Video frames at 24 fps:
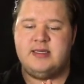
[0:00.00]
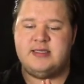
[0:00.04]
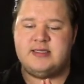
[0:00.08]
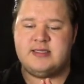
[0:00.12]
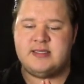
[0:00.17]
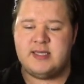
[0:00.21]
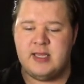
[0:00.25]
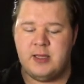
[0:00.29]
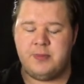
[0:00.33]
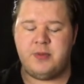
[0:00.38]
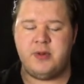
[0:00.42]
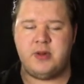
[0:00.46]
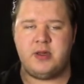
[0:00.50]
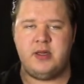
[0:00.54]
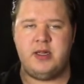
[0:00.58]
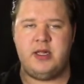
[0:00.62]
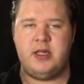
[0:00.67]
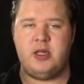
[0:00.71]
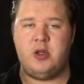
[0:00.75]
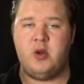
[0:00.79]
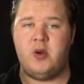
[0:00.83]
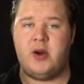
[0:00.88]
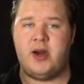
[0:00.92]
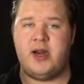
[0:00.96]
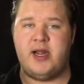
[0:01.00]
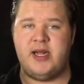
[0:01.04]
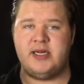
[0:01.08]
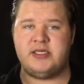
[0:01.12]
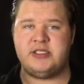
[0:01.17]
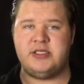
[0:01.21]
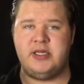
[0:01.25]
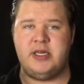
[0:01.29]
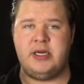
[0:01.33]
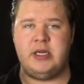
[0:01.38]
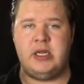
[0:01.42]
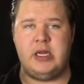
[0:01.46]
Typically, you are
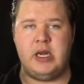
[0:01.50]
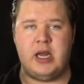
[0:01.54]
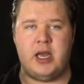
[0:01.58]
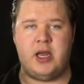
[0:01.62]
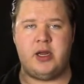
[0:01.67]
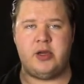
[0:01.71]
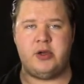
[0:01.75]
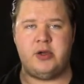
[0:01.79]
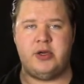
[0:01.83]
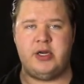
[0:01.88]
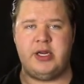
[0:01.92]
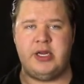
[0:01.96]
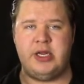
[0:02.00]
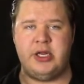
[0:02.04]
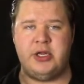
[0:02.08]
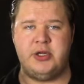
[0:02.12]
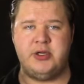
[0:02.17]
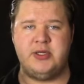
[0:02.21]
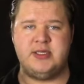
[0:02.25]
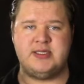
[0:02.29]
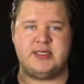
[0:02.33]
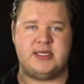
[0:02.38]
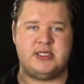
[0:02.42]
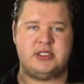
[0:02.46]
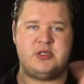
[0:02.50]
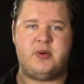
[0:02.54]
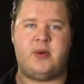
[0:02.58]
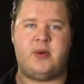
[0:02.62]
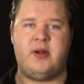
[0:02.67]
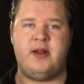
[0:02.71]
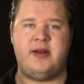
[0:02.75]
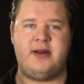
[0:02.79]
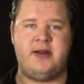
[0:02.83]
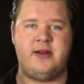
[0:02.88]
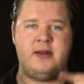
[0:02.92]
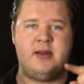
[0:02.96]
actually not going to use a
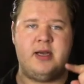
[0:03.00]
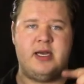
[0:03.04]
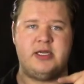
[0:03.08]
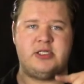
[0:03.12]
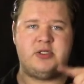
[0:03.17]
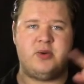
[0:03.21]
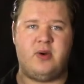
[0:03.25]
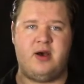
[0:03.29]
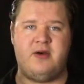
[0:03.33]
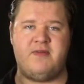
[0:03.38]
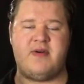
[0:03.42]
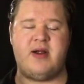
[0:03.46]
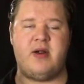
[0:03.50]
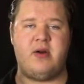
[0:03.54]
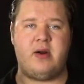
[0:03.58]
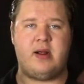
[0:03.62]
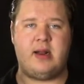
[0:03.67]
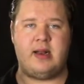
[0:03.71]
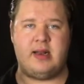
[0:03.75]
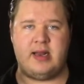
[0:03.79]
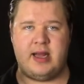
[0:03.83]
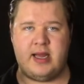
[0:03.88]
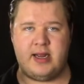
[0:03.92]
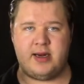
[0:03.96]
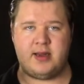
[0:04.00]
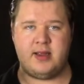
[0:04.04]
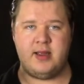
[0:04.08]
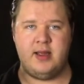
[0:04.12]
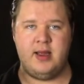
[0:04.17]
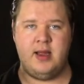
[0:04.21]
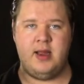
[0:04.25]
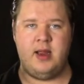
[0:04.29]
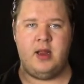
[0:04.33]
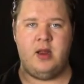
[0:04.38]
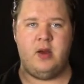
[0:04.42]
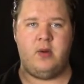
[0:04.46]
12-hour clock
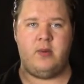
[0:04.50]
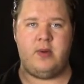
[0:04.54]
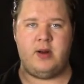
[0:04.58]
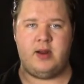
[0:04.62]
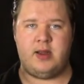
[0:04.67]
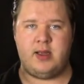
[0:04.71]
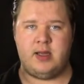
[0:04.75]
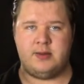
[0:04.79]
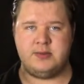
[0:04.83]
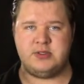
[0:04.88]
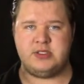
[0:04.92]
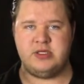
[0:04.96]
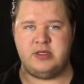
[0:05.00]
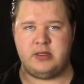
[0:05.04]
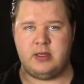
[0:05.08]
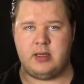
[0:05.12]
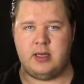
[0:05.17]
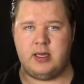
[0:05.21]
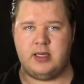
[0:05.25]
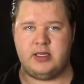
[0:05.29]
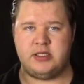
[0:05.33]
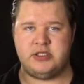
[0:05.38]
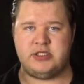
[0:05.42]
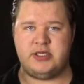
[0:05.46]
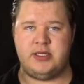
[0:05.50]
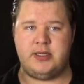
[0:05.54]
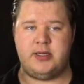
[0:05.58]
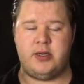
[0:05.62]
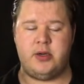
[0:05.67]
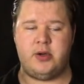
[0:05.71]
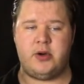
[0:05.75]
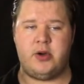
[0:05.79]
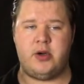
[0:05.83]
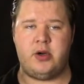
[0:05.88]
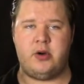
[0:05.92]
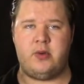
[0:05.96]
when it comes to the call sheet.
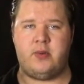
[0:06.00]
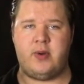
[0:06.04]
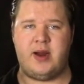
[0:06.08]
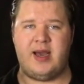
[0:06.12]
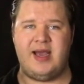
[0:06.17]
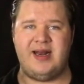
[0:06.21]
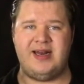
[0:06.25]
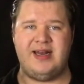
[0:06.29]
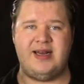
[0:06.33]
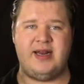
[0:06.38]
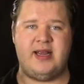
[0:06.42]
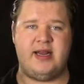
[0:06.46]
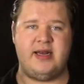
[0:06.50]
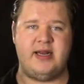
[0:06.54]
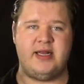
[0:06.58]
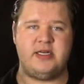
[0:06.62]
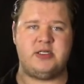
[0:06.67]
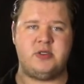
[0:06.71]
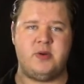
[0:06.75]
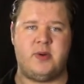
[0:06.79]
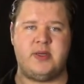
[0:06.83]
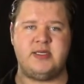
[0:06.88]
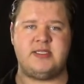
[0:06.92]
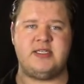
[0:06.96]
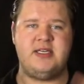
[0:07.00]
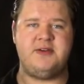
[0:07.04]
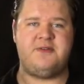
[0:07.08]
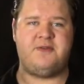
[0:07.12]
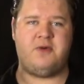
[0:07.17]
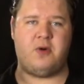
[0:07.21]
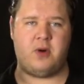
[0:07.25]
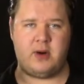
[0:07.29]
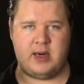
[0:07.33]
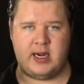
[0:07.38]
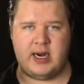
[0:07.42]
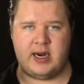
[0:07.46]
You're going to write it in a
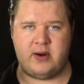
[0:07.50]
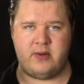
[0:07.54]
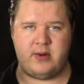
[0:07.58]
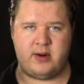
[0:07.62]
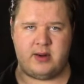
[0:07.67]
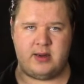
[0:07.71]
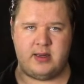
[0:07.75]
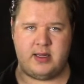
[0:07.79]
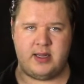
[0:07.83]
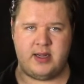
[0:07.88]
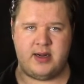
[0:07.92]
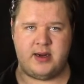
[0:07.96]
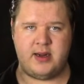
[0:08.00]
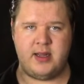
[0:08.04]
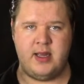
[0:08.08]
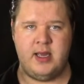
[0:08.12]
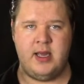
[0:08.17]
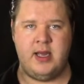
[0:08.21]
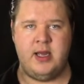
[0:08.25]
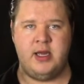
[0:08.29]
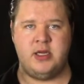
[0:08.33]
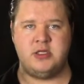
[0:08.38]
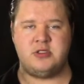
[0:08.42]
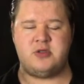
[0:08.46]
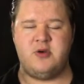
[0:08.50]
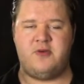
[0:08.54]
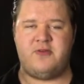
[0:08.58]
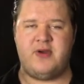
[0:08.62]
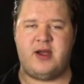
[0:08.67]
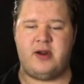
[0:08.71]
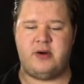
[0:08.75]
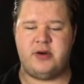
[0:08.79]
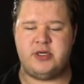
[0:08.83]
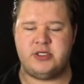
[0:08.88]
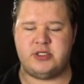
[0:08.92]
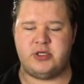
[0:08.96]
24-hour clock. So if
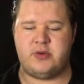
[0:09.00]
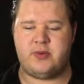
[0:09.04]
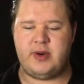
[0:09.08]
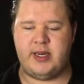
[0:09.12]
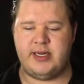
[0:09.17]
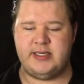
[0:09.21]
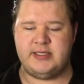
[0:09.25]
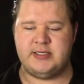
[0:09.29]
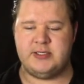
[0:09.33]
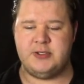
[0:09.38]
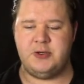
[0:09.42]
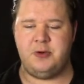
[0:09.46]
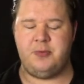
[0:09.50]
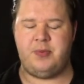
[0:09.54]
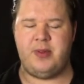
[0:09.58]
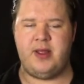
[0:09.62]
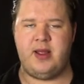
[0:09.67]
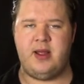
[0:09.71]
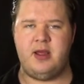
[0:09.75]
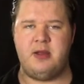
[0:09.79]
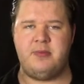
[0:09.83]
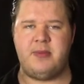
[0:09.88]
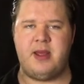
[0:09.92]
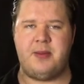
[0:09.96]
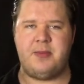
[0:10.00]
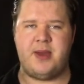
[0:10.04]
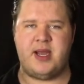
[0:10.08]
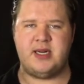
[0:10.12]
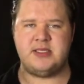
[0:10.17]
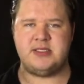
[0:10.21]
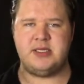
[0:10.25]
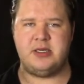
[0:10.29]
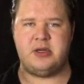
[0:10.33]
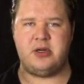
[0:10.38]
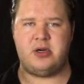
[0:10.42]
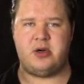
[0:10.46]
I were to write 2 p.m., I'm
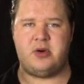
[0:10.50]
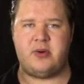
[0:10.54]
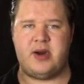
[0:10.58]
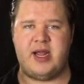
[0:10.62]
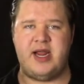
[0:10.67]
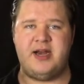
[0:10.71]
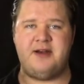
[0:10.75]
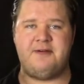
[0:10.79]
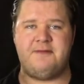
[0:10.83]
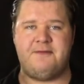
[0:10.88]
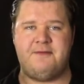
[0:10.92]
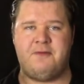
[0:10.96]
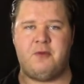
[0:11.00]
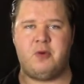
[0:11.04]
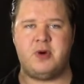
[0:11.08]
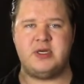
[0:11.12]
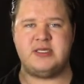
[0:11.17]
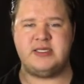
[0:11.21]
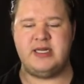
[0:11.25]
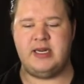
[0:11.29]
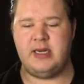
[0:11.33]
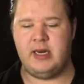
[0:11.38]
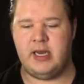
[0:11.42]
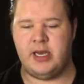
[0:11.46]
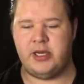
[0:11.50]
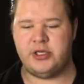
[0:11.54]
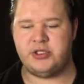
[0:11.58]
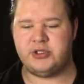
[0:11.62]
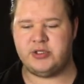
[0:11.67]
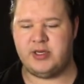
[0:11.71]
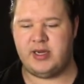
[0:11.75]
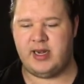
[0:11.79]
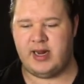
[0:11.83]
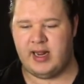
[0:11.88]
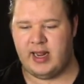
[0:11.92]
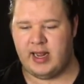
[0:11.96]
actually going to write
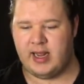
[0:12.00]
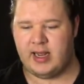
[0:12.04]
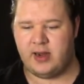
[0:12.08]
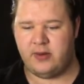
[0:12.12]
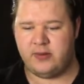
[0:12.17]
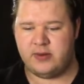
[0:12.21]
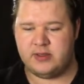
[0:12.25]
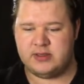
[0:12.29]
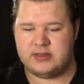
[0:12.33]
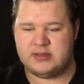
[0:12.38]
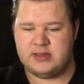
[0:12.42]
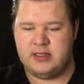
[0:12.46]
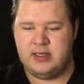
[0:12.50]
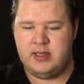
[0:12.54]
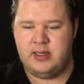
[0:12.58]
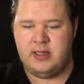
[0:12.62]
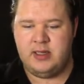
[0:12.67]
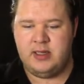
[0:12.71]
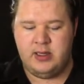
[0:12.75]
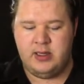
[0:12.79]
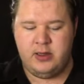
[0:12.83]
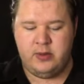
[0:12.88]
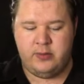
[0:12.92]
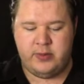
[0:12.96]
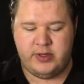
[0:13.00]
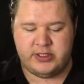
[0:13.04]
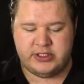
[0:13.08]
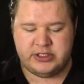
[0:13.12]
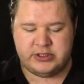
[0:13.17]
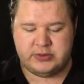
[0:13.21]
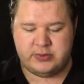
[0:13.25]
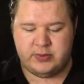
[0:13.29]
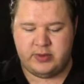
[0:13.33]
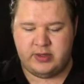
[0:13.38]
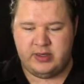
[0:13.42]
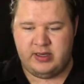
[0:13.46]
1,400 hours, which
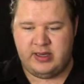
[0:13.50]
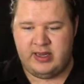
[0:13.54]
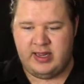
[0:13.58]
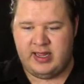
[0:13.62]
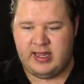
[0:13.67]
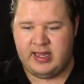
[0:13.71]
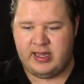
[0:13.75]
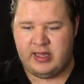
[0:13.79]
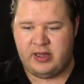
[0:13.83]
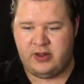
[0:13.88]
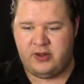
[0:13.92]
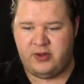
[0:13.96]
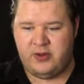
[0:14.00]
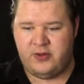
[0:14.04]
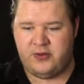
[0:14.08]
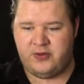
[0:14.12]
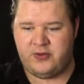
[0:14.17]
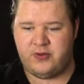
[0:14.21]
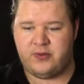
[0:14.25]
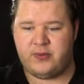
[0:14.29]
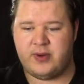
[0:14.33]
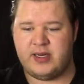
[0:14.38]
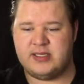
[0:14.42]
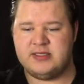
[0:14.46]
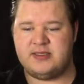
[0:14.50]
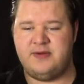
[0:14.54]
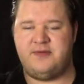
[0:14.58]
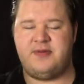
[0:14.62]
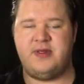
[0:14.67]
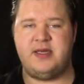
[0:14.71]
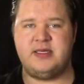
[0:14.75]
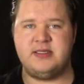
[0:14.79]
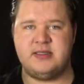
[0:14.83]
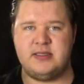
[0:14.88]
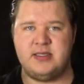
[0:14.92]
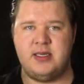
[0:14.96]
is really how the rest of
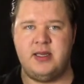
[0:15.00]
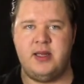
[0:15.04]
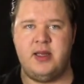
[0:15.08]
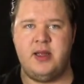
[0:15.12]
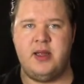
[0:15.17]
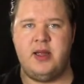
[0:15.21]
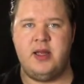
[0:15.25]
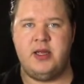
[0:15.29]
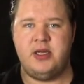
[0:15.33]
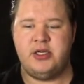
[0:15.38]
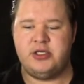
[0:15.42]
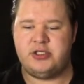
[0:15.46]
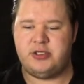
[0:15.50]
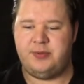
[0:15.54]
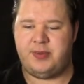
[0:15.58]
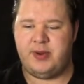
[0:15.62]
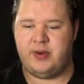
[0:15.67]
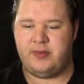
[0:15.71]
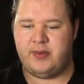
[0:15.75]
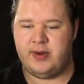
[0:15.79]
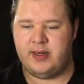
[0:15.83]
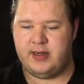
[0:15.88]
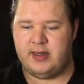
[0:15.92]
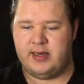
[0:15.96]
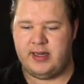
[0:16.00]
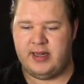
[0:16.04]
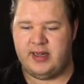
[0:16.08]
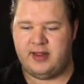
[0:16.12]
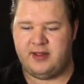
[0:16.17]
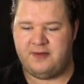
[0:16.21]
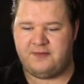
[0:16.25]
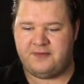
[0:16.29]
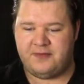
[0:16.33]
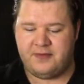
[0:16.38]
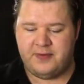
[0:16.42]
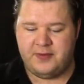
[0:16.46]
this should be written.
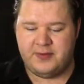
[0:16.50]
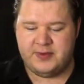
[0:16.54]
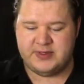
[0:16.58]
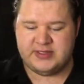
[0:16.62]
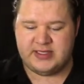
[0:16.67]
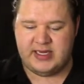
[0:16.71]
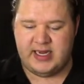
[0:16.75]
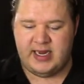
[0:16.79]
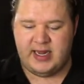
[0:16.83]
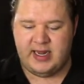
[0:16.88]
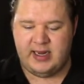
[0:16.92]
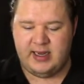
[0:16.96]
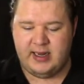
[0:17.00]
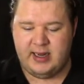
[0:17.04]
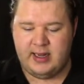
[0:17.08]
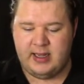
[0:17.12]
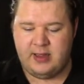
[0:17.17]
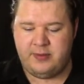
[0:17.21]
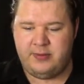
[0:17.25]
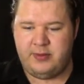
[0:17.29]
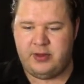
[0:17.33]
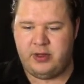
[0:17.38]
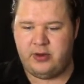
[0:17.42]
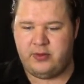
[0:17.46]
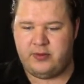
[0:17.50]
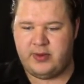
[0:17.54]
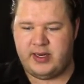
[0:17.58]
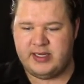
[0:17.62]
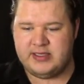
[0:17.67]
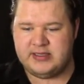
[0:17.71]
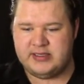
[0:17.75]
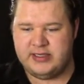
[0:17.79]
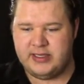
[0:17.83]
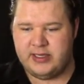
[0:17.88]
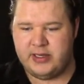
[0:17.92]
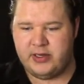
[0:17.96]
Like if it was at 8 a.m., you'd
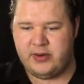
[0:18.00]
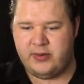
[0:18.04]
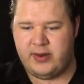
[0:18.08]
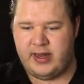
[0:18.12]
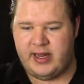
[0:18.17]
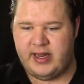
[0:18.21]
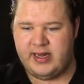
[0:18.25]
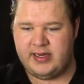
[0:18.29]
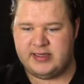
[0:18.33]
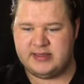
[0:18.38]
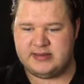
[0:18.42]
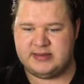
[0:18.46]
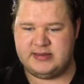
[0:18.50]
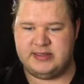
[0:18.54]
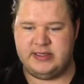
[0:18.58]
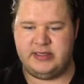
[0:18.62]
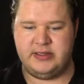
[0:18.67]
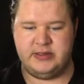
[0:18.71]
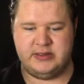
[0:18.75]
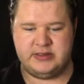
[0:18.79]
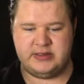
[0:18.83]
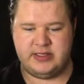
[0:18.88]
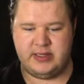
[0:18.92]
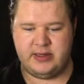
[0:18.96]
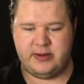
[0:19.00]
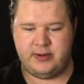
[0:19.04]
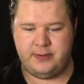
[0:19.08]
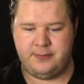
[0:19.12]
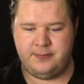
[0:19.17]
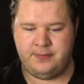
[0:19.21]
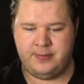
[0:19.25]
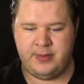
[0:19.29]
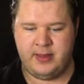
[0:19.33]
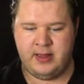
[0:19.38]
write 0800.